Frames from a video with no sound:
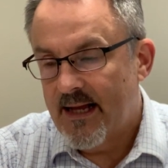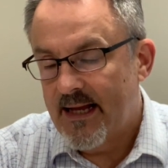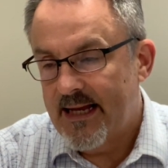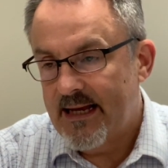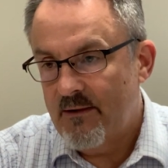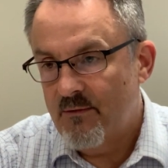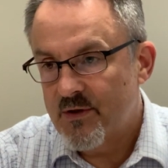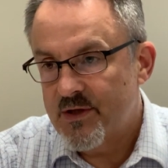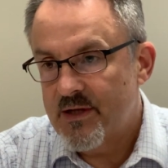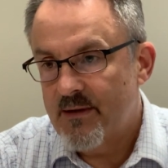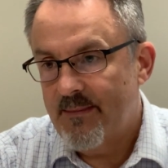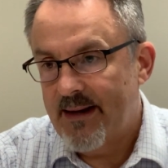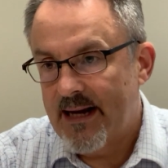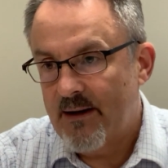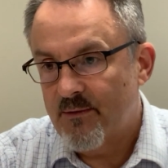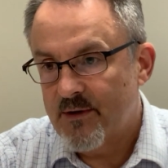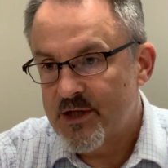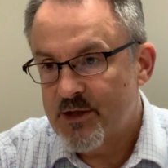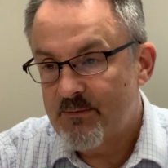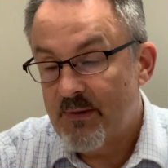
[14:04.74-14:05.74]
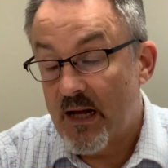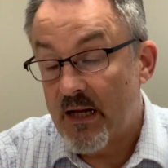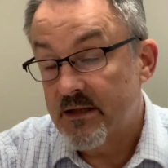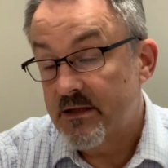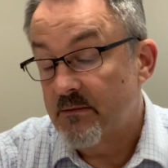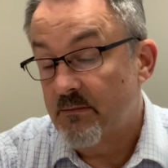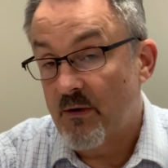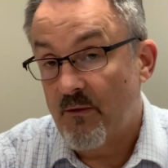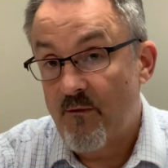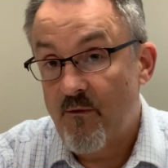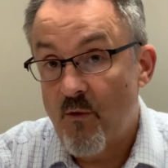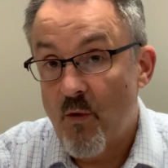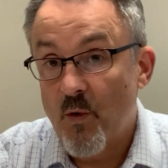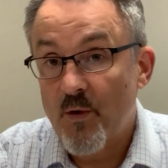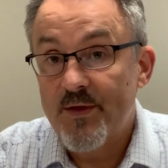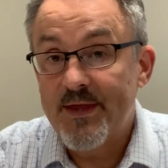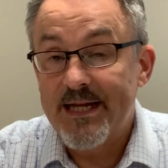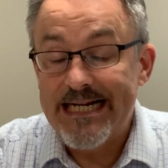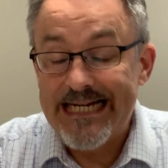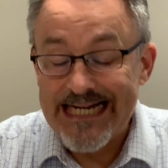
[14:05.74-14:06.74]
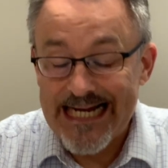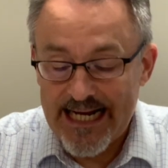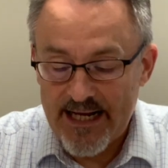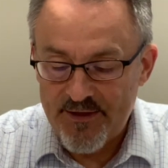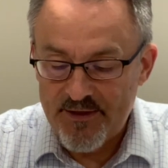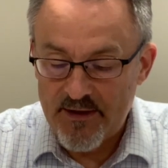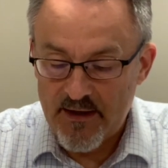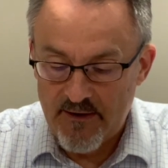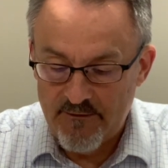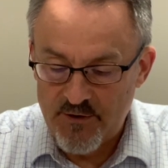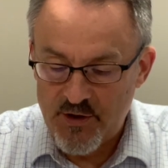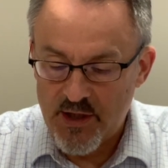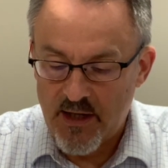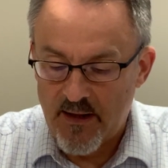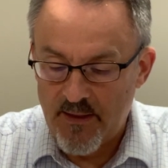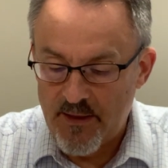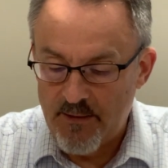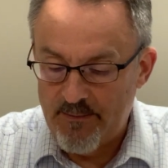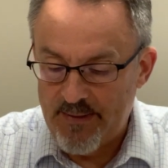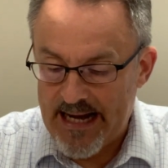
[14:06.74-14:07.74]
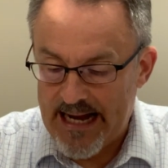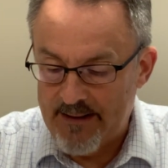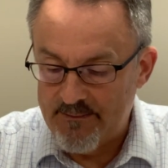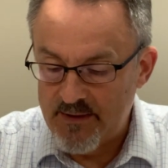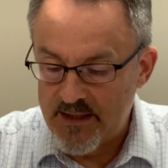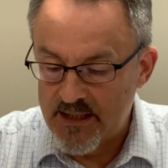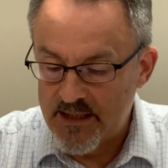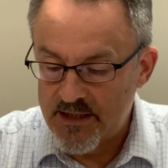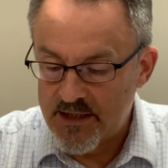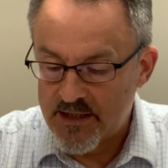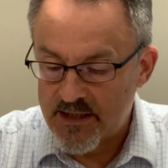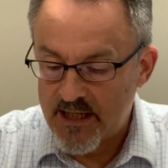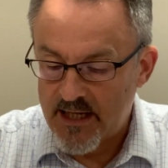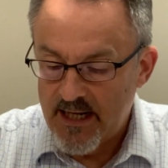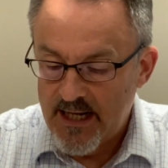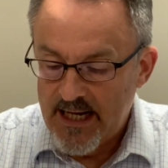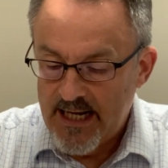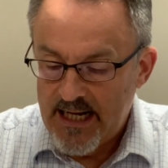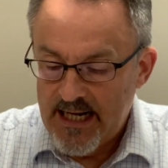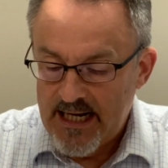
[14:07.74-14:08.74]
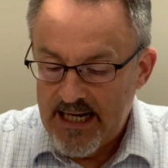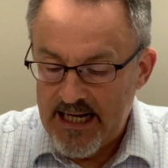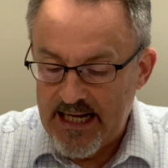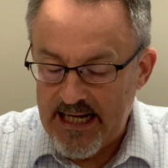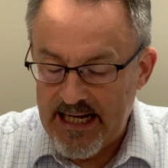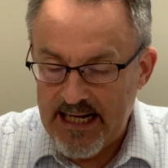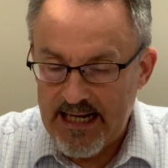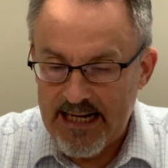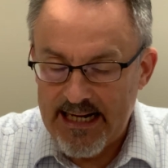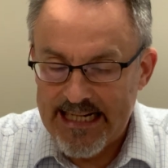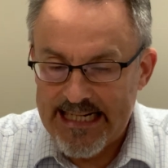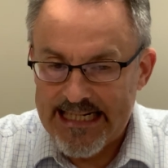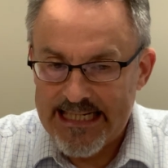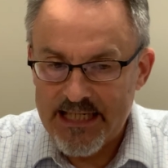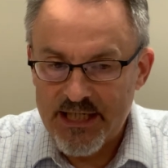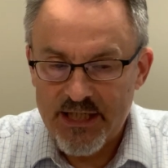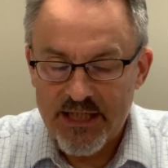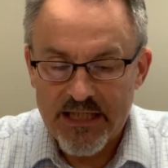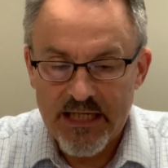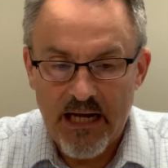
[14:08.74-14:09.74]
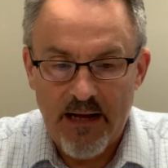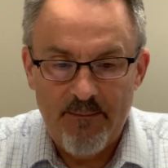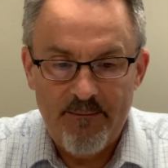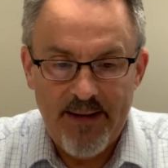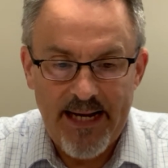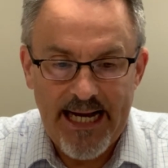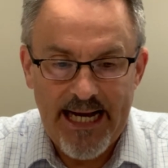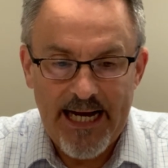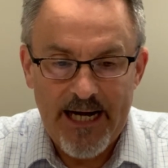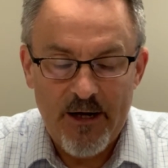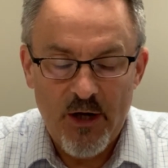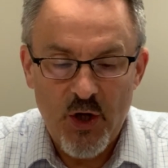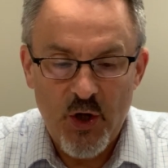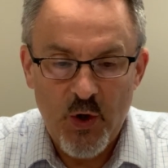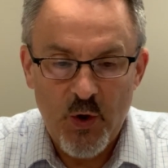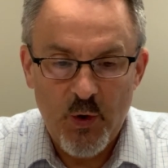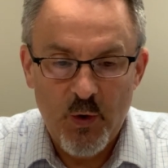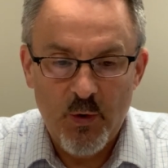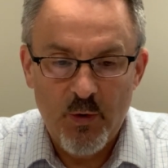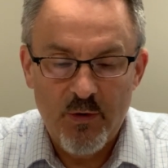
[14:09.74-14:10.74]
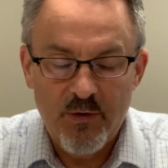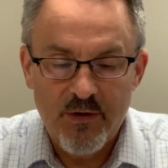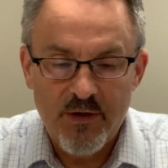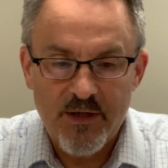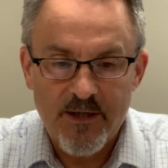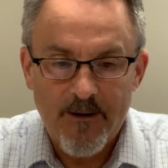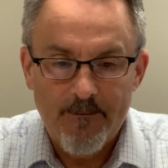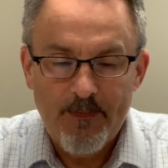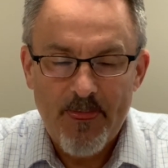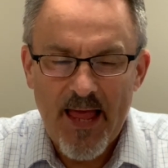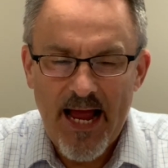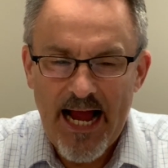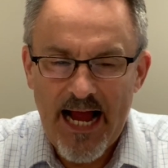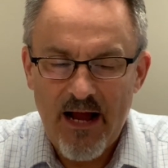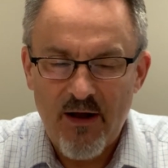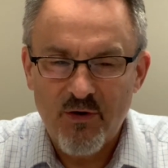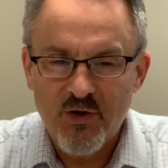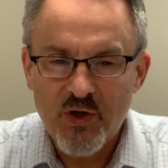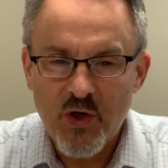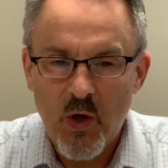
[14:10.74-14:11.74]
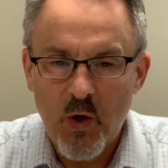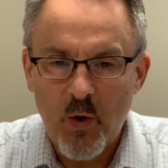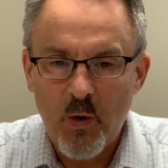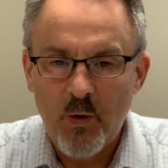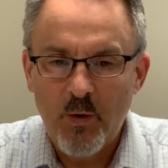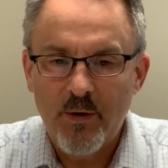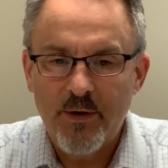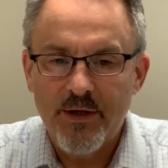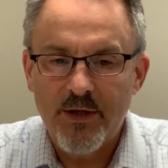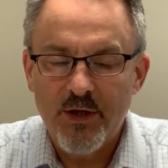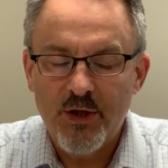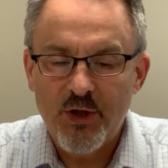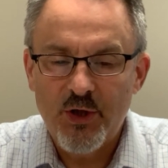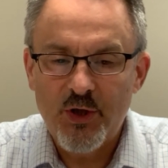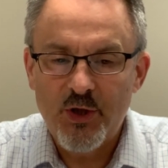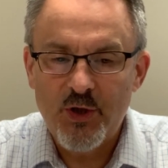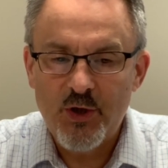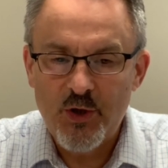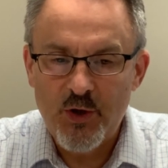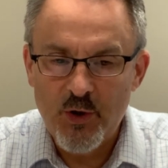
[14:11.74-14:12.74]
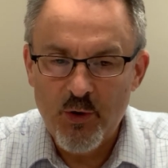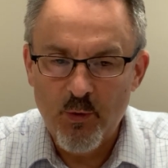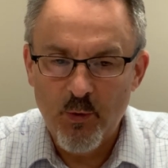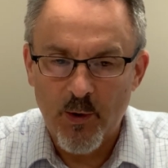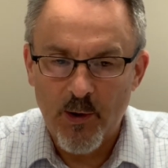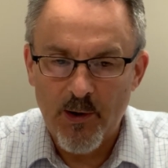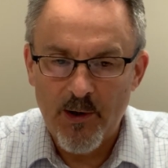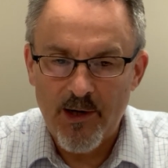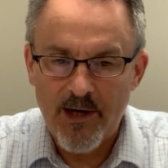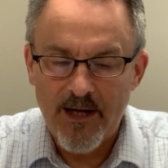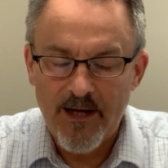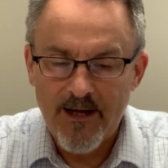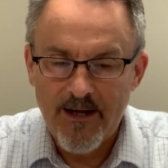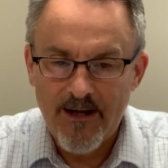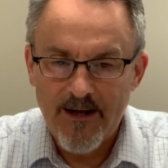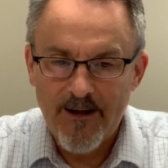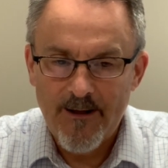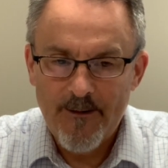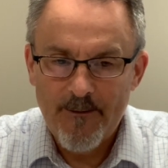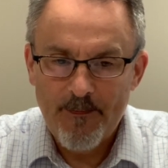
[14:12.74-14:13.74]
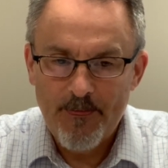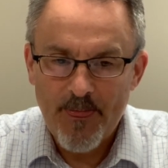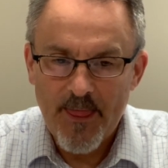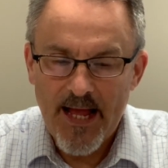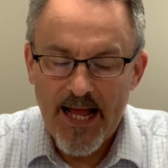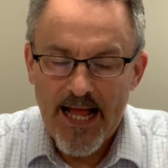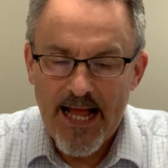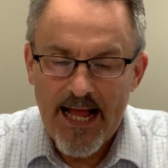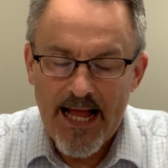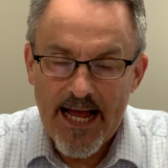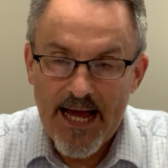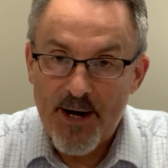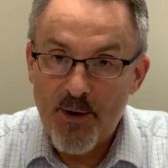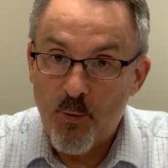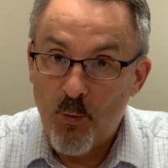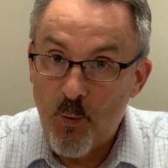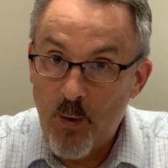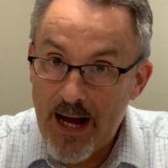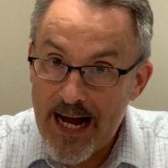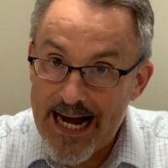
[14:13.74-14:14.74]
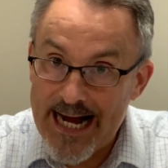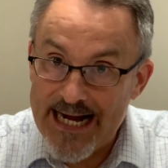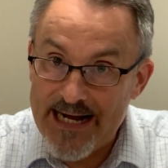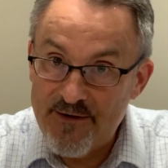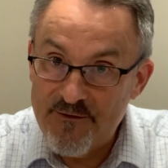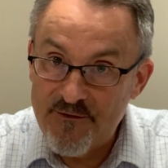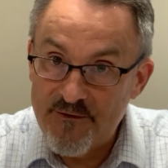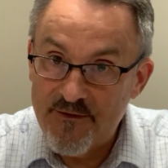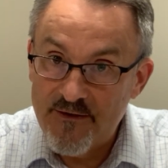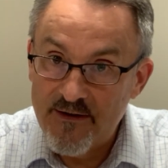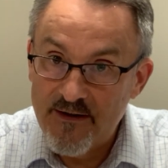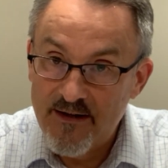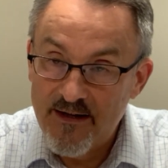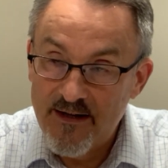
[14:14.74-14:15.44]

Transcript: He was the man responsible for the death of John the Baptist. He is a man whose household steward had a wife